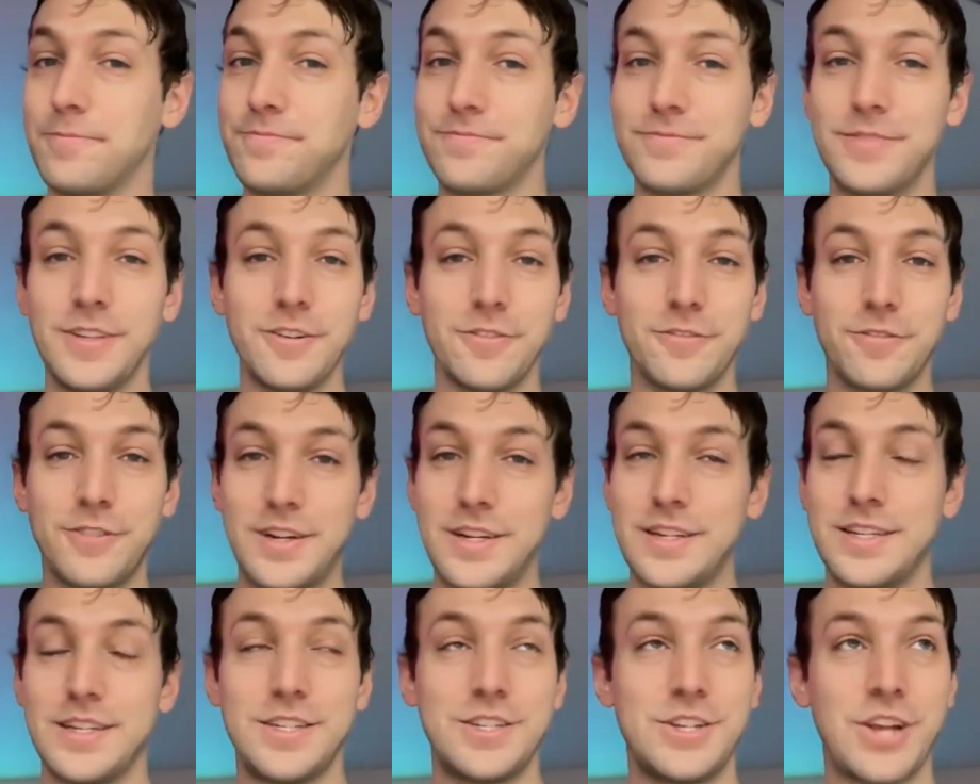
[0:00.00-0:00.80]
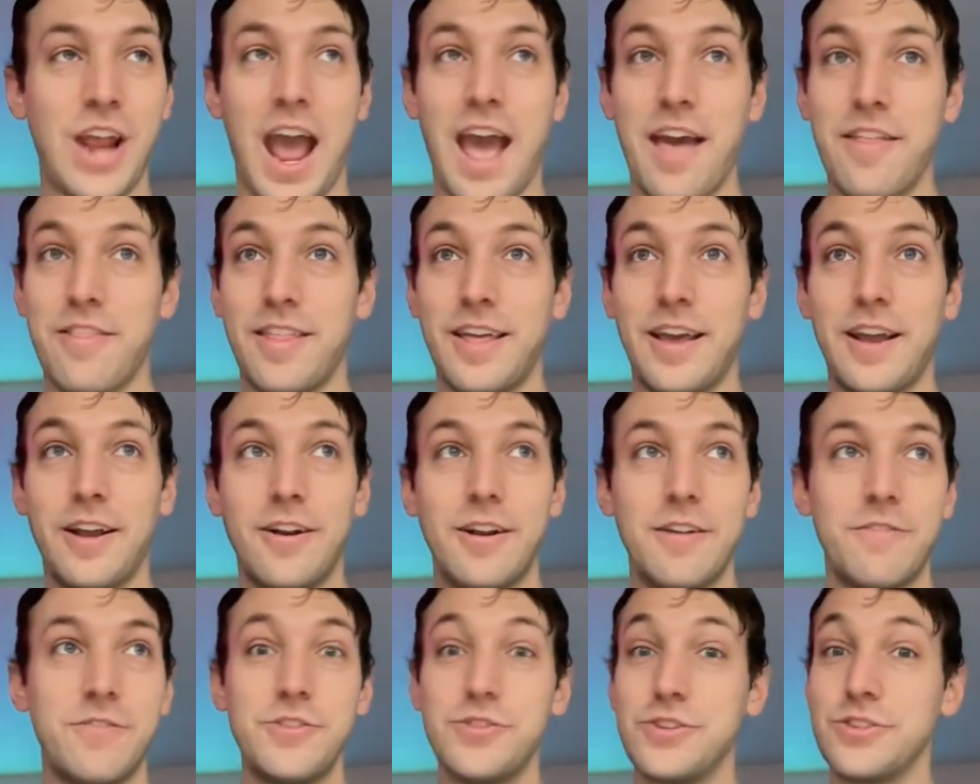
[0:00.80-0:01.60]
Feel free to chat there.
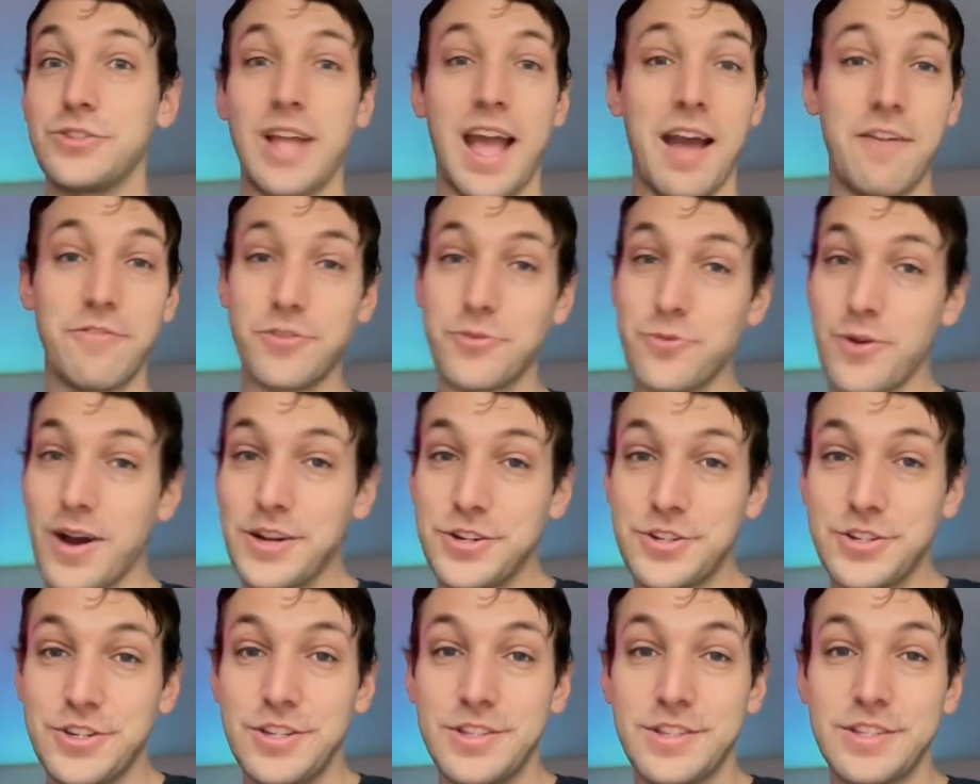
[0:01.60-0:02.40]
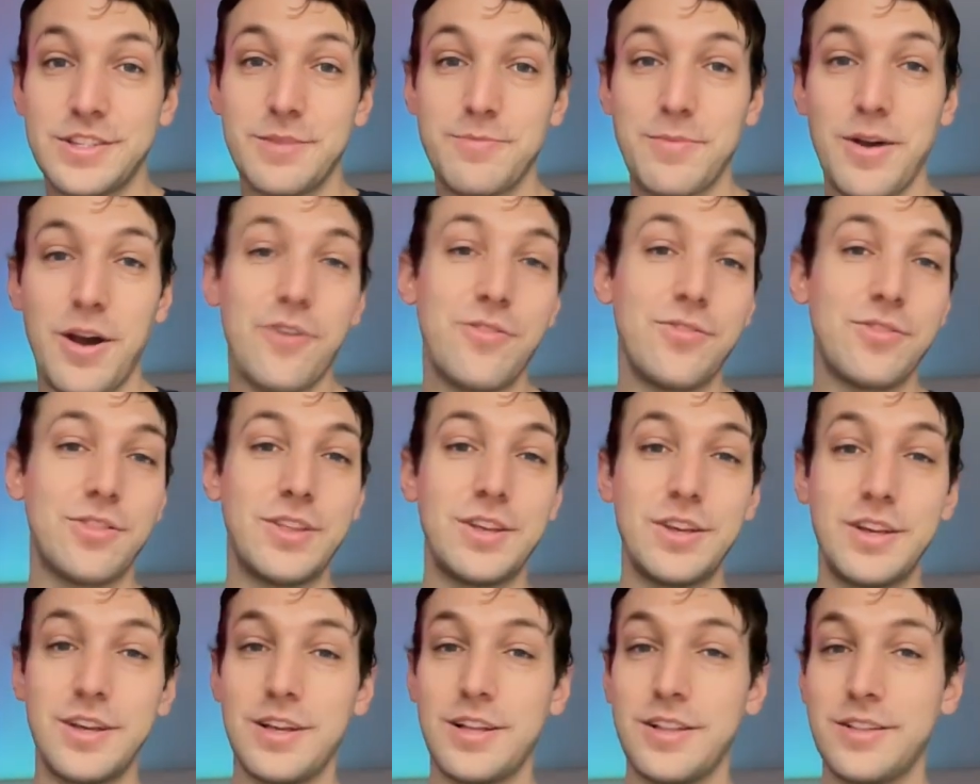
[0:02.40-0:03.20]
If you just have questions about
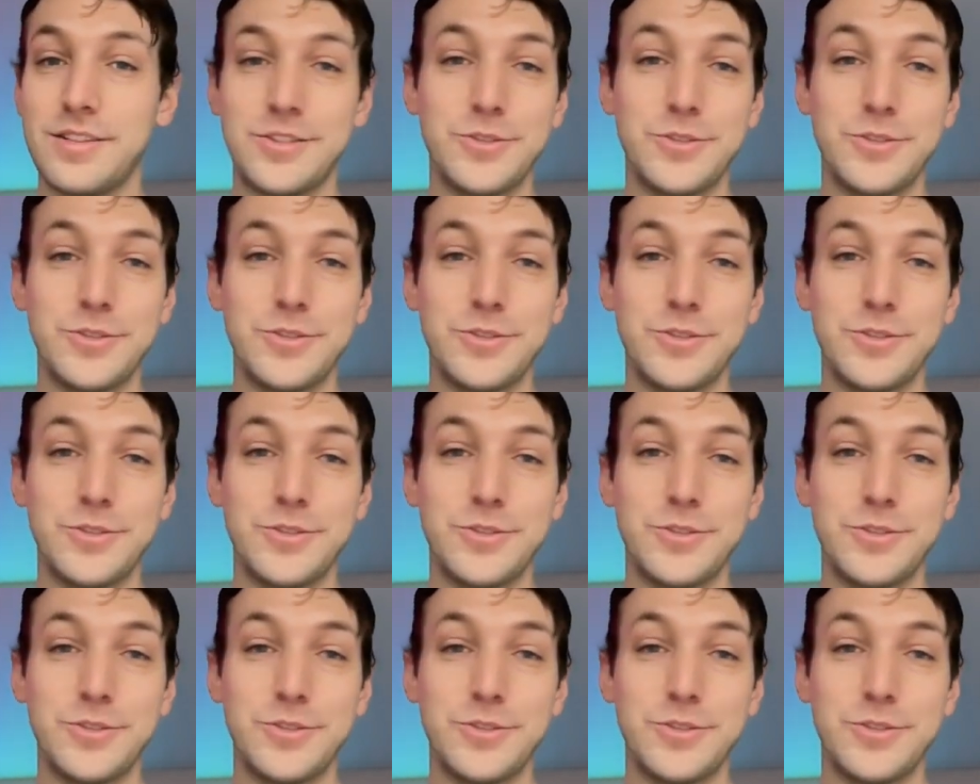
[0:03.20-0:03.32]
the